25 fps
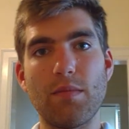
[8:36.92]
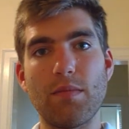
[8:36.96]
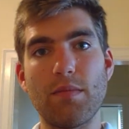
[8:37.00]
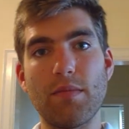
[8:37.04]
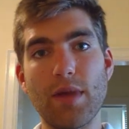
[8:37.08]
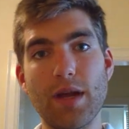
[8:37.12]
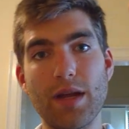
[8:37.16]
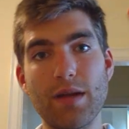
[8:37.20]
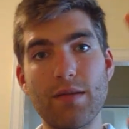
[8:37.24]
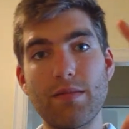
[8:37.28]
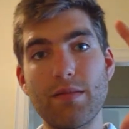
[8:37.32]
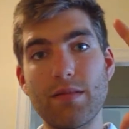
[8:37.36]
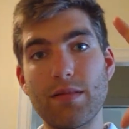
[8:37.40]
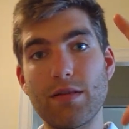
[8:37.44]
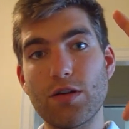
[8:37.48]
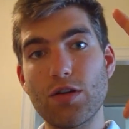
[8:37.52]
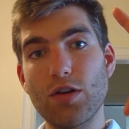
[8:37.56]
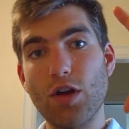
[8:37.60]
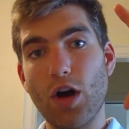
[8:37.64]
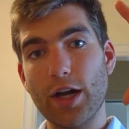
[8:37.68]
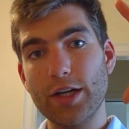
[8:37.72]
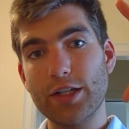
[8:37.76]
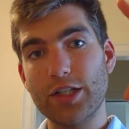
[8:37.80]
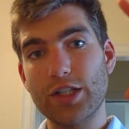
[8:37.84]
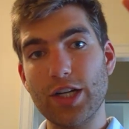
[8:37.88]
Maybe
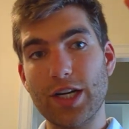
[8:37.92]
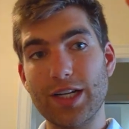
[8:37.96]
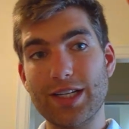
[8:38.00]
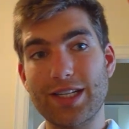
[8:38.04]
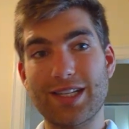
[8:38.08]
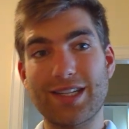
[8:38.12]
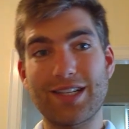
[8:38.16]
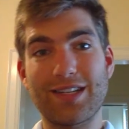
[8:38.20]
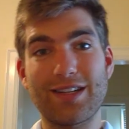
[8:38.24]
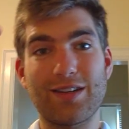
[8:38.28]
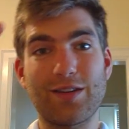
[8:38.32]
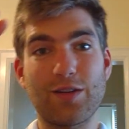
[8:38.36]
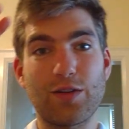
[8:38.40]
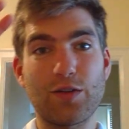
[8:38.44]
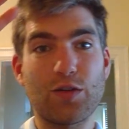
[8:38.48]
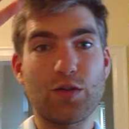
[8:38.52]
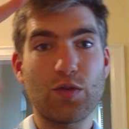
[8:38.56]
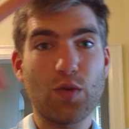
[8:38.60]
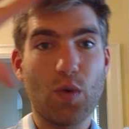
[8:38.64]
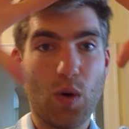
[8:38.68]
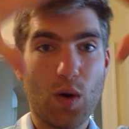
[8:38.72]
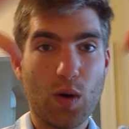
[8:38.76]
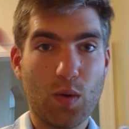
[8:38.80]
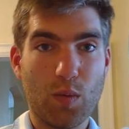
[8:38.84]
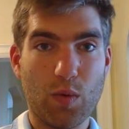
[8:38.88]
not just
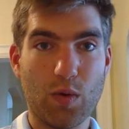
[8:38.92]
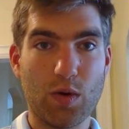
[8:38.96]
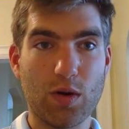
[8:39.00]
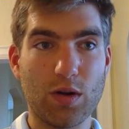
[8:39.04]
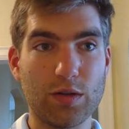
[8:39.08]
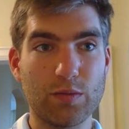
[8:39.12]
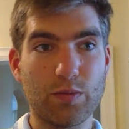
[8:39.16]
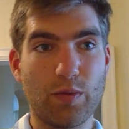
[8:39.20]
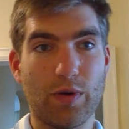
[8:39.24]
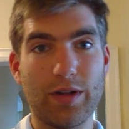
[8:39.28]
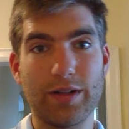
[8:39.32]
your world.